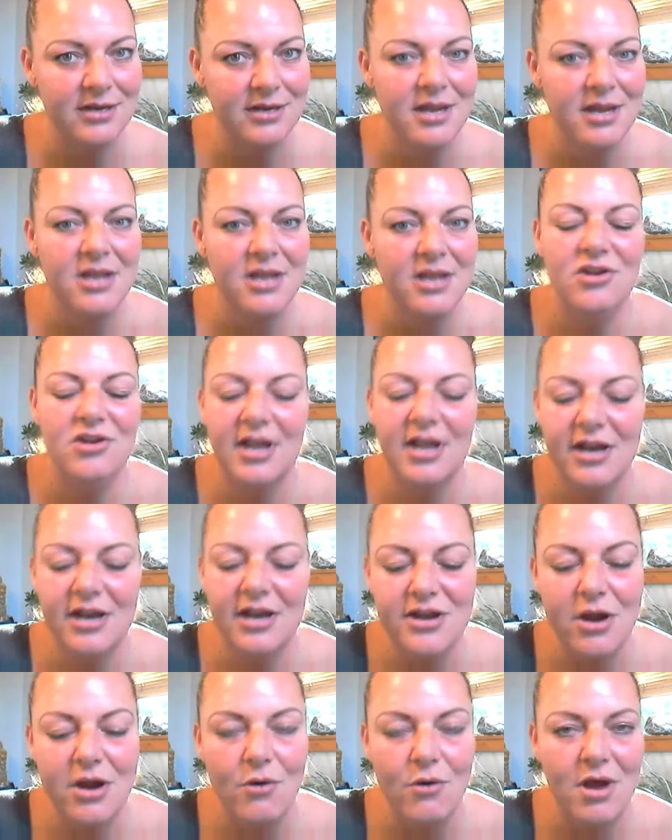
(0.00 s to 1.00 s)
You got to
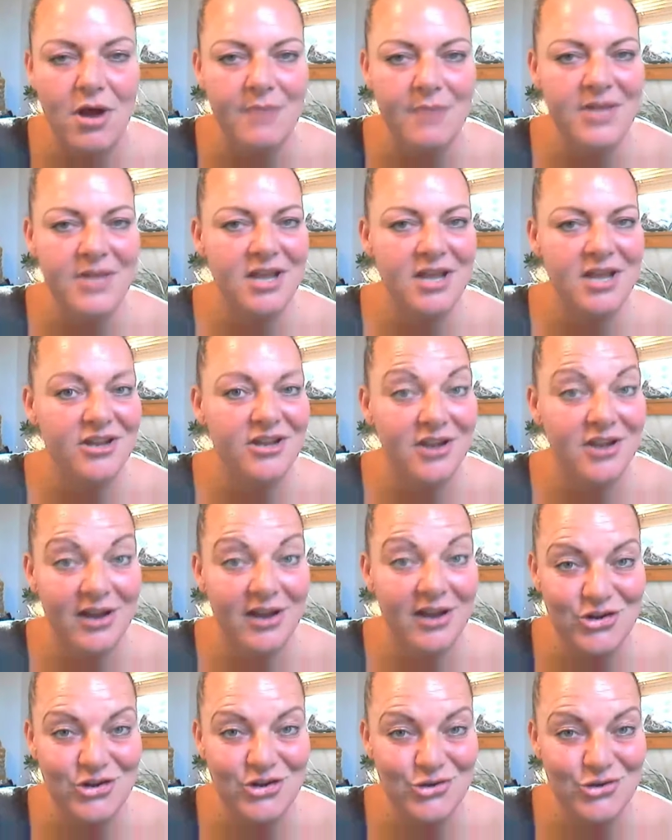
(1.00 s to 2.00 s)
know them, you got to
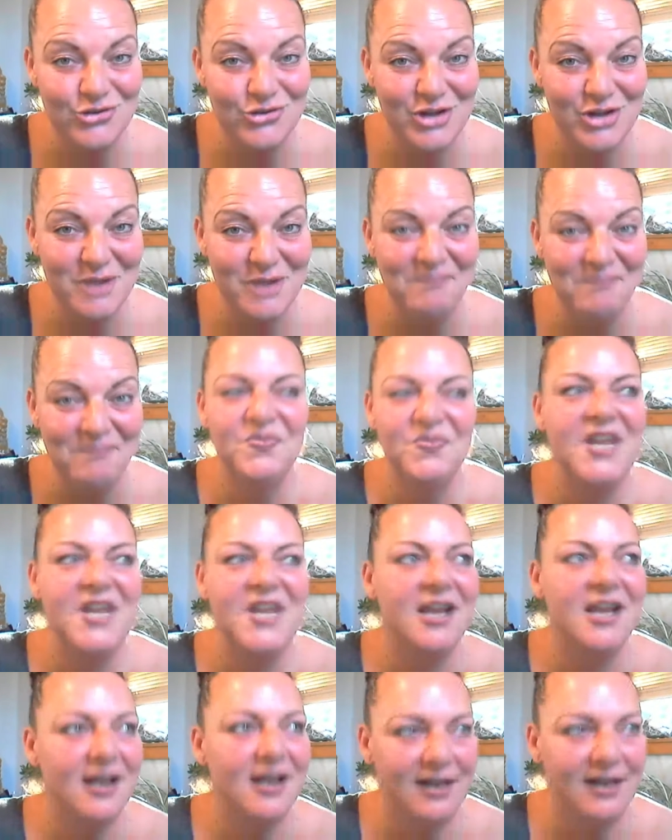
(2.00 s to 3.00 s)
use them, You
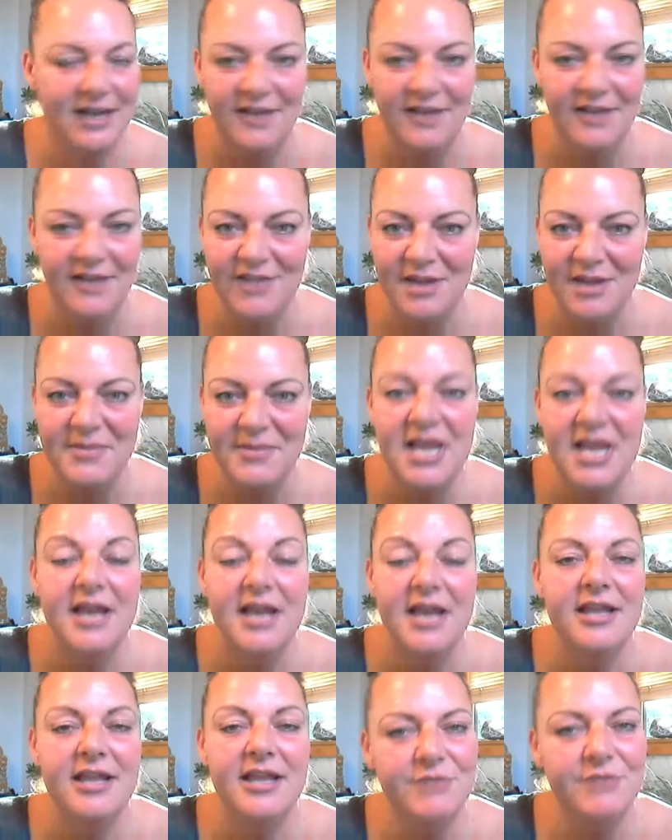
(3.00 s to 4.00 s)
got to love them.
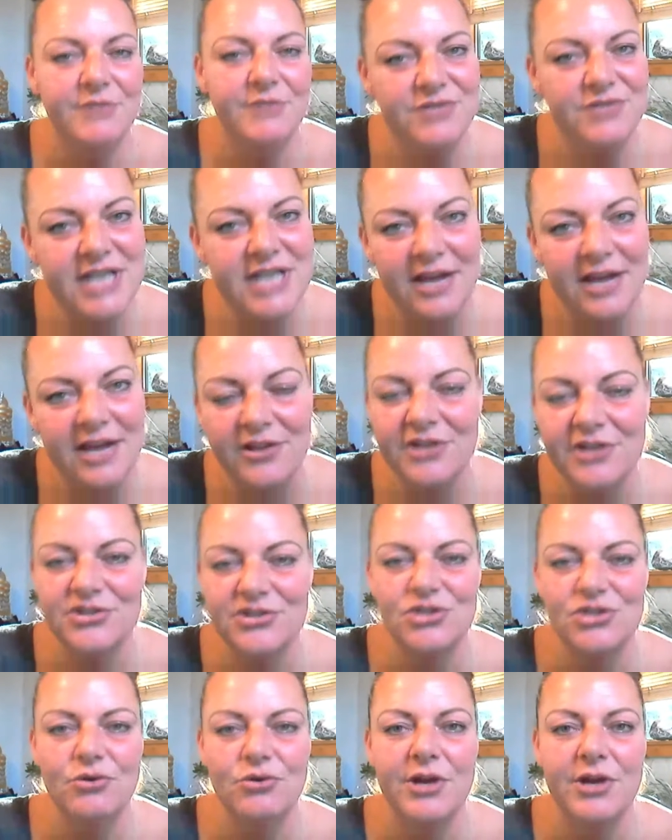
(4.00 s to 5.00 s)
And then when you tell their
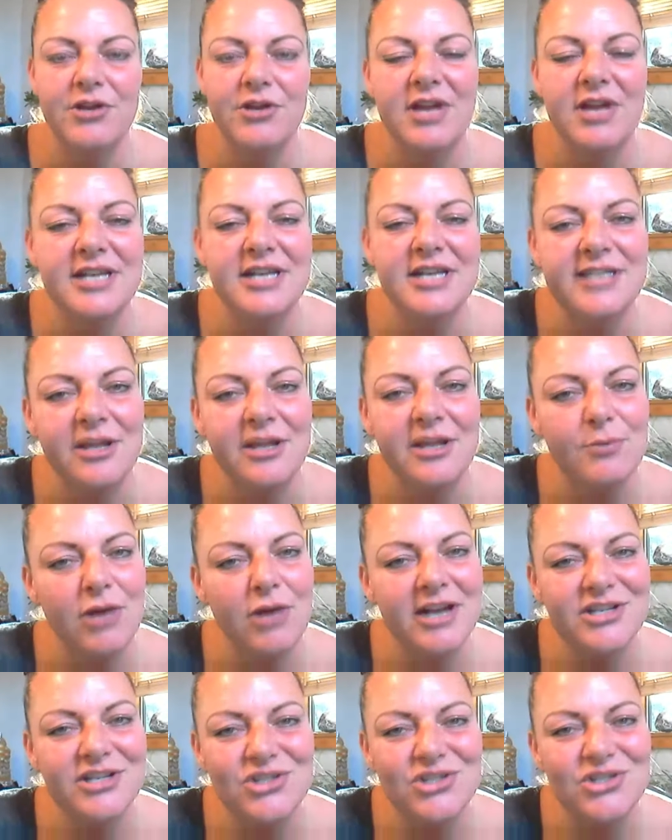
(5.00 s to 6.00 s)
story, you got to tell the
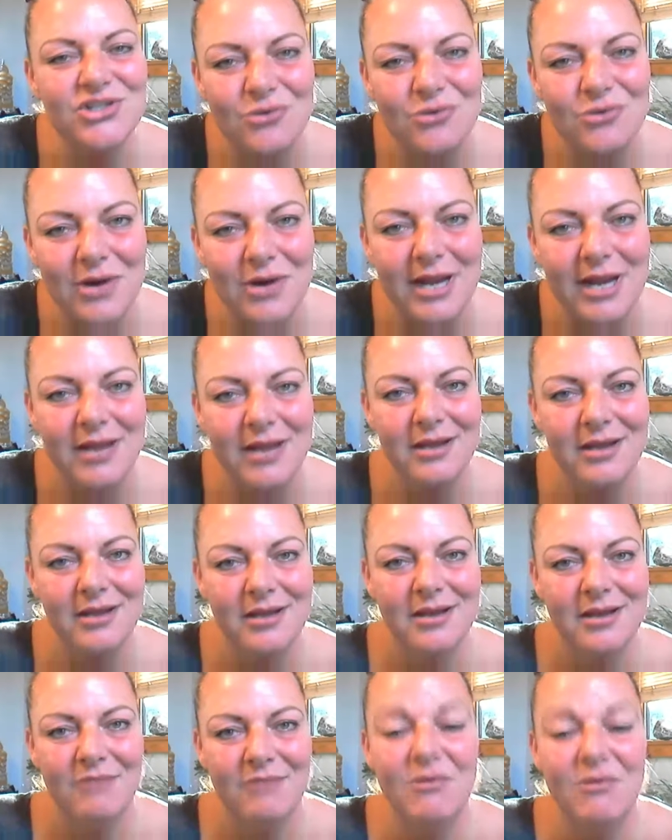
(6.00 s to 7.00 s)
product's story.
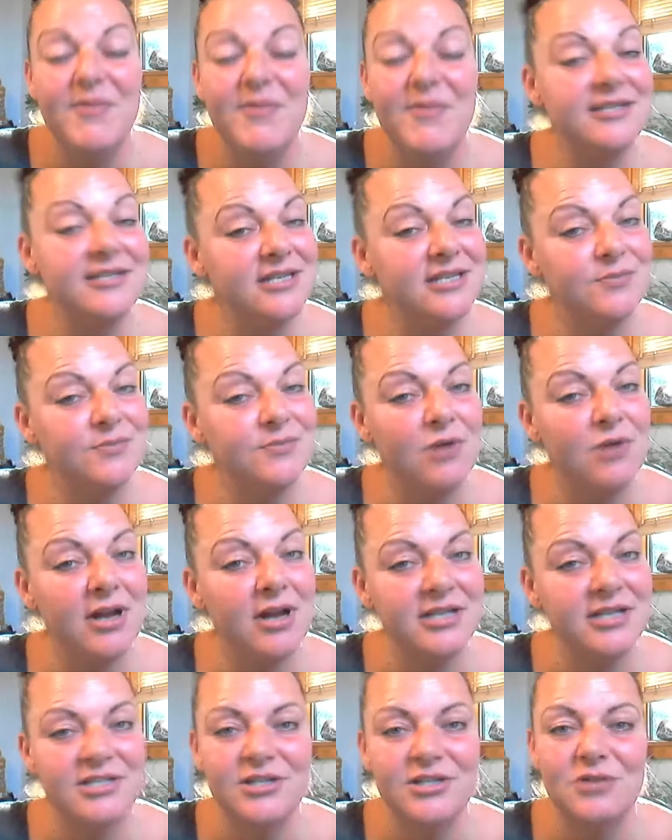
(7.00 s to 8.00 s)
What makes this
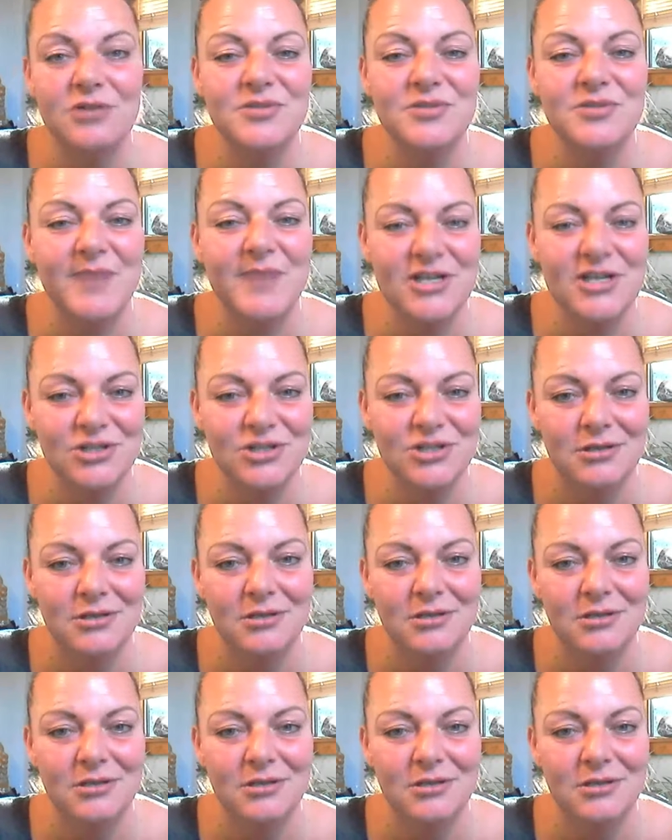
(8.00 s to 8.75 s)
product so special?